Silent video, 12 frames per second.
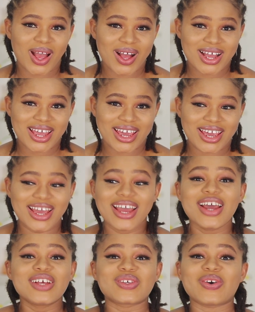Okay,
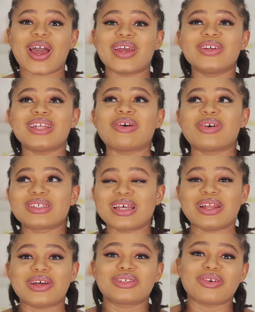so I know that was a
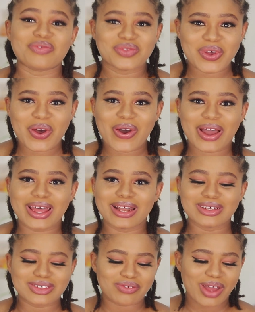lot of talk,
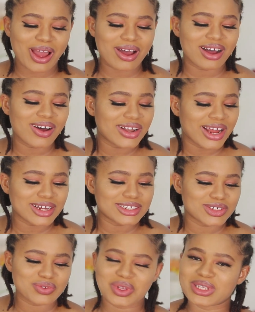all I
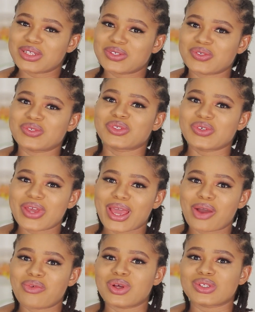just wanted to do
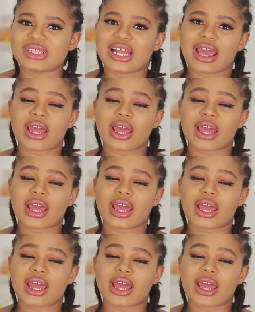here was